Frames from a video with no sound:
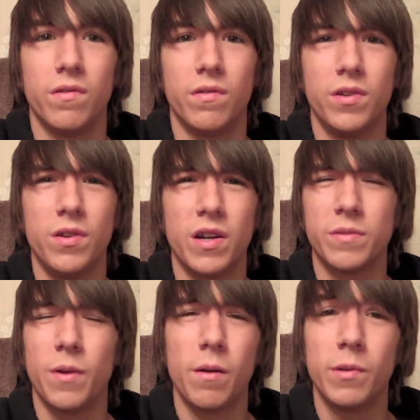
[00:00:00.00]
You guys
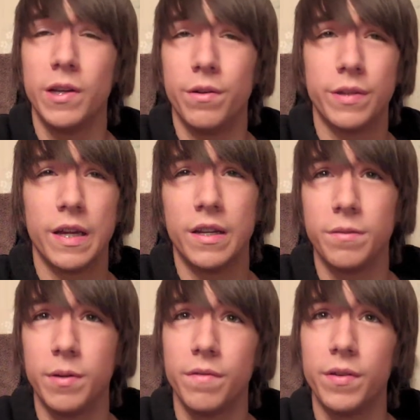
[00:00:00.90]
probably know what that is,
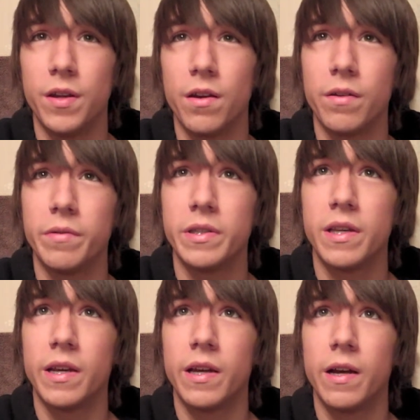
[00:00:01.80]
but if you don't, it was
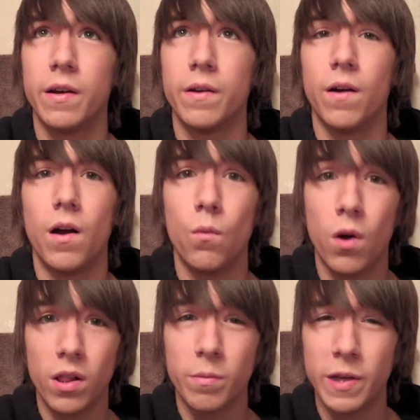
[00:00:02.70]
like a
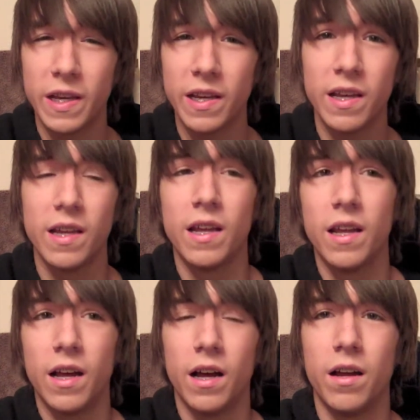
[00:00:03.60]
wallaby.
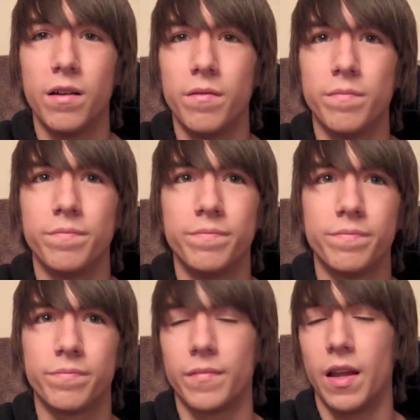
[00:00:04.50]
I
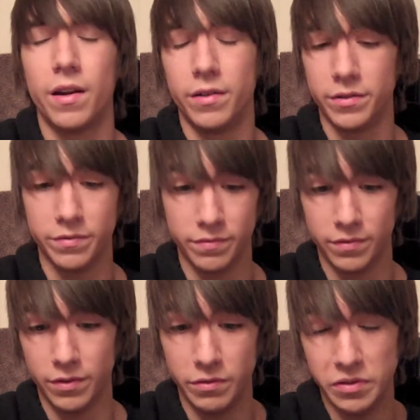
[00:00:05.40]
don't know.
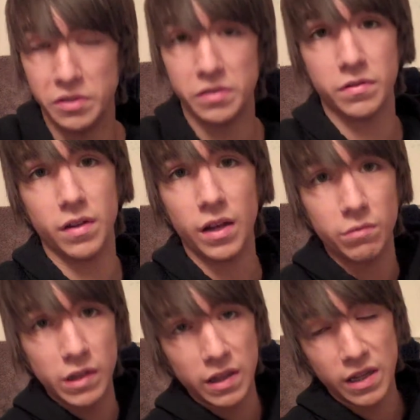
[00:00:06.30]
It was just, I
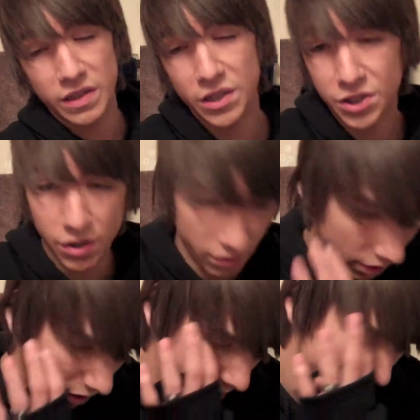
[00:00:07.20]
really liked that show.
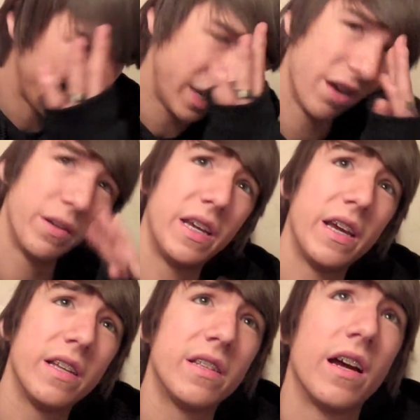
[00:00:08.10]
But
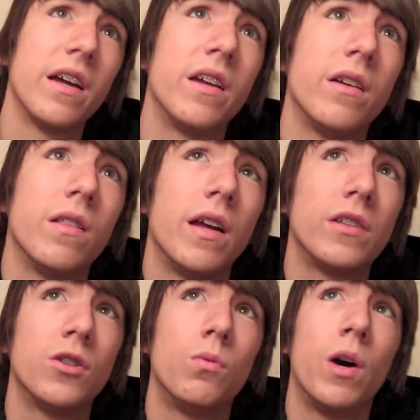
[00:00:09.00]
nowadays, I like
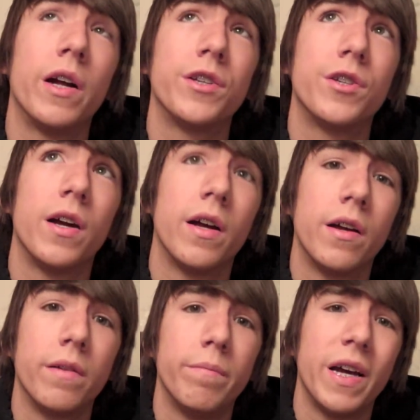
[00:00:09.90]
to watch
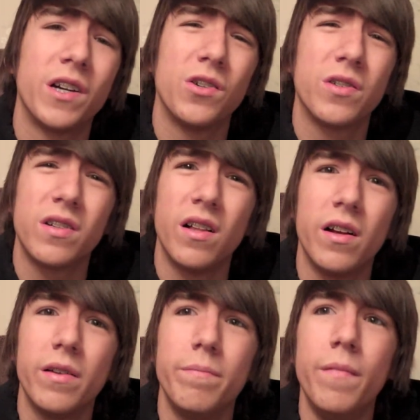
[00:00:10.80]
Bad Girls
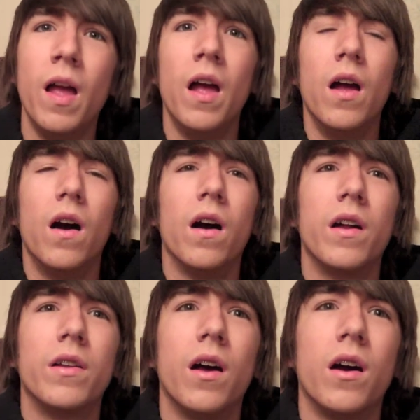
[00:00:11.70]
Club
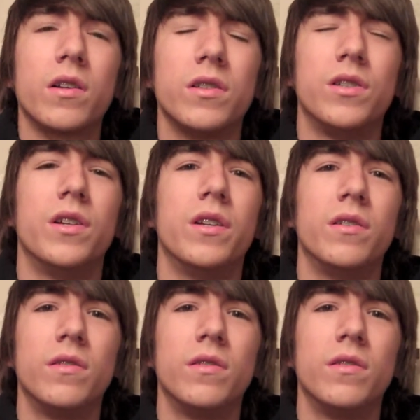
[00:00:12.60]
on Oxygen.